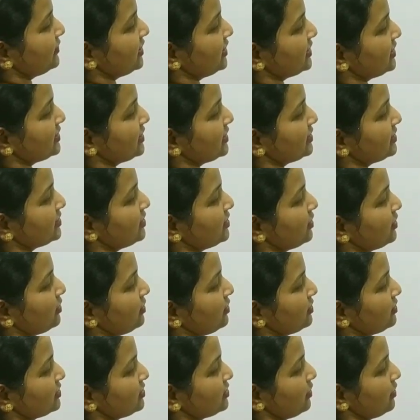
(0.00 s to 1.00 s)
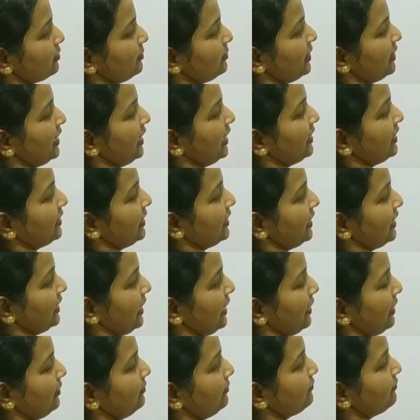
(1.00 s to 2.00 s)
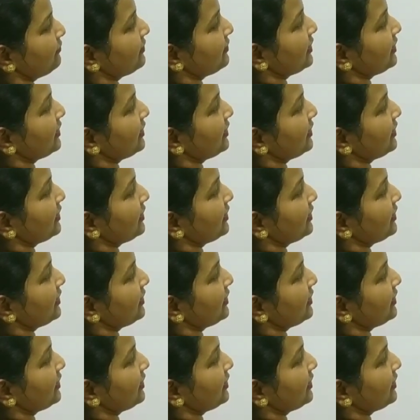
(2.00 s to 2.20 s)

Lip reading: This is the cervical canal.